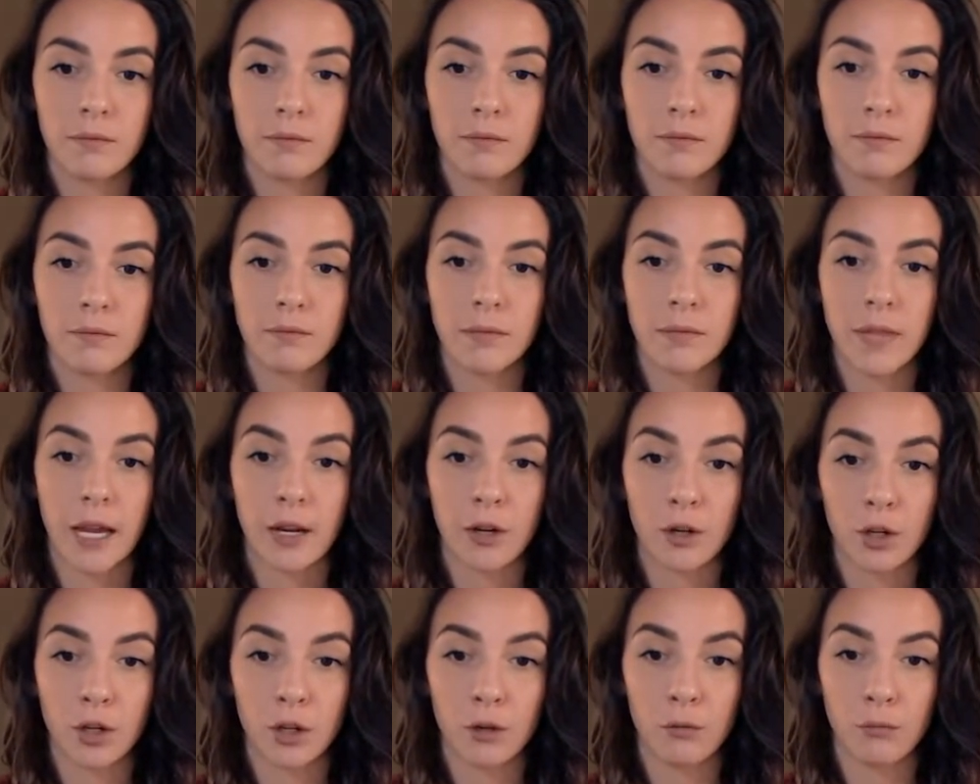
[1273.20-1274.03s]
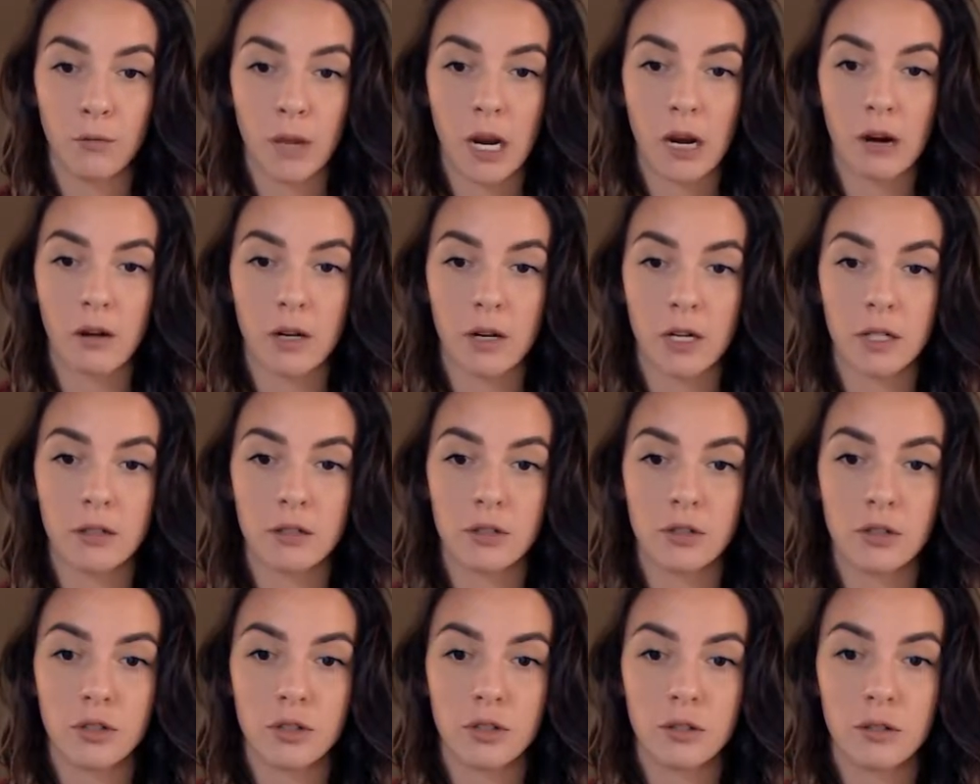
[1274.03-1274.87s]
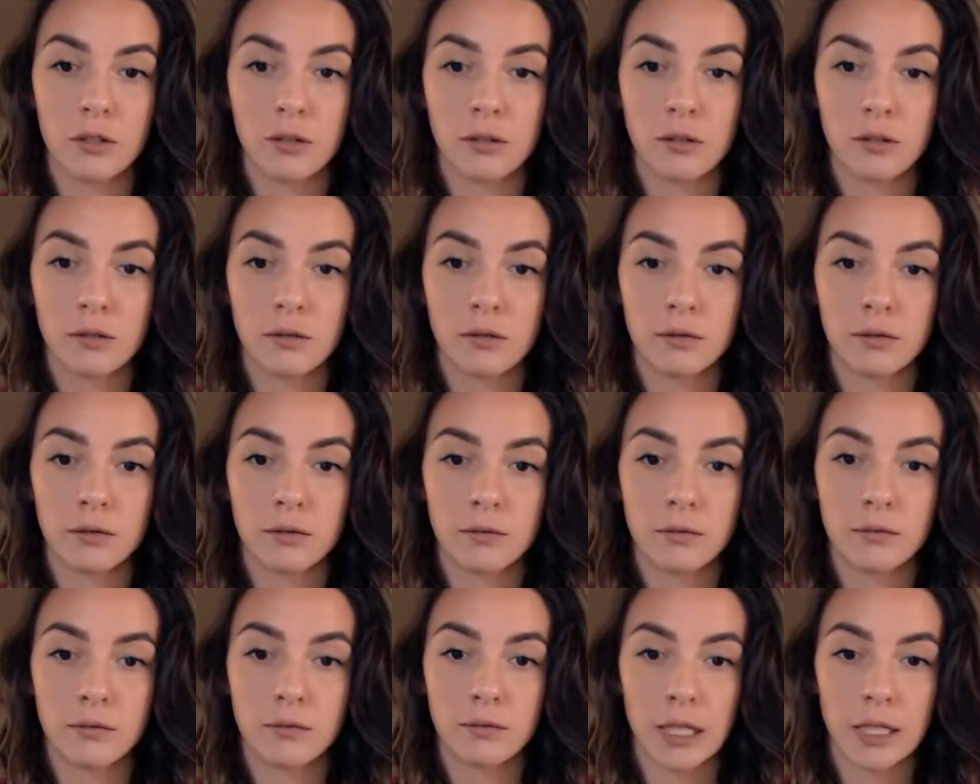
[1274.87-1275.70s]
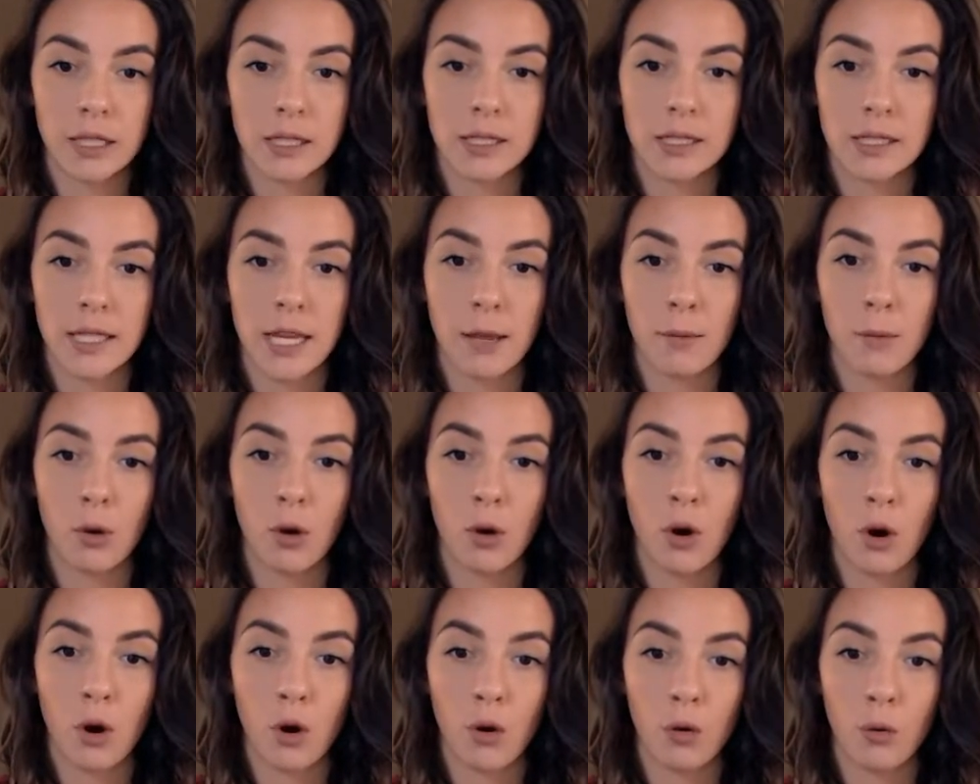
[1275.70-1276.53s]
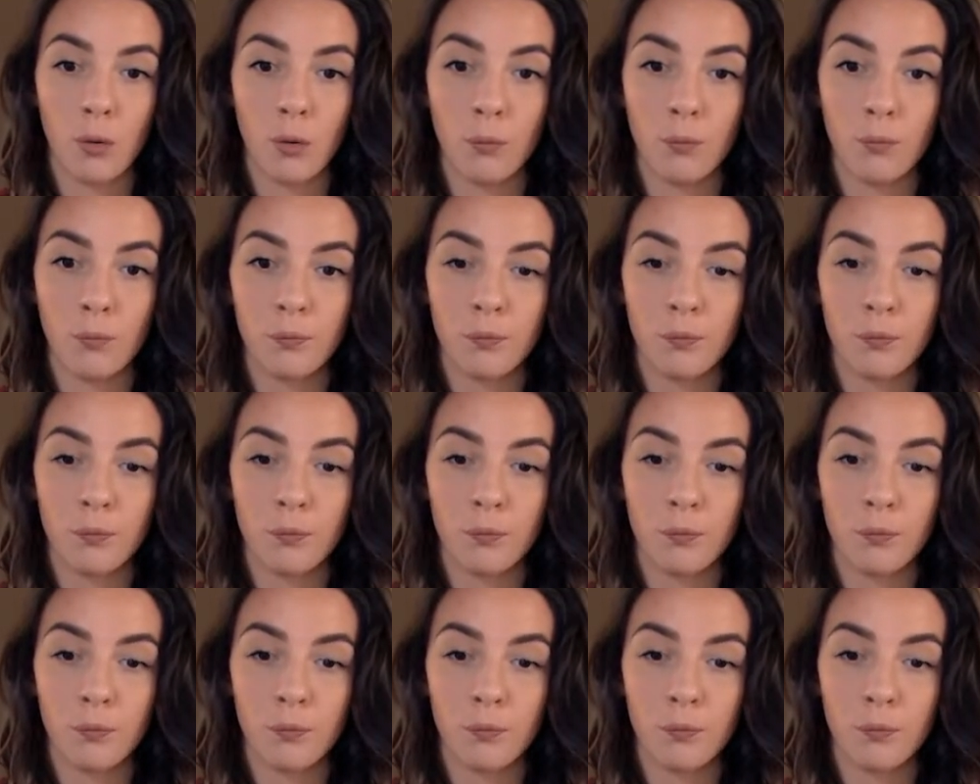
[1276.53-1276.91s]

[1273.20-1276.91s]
that good marriage, that stable home.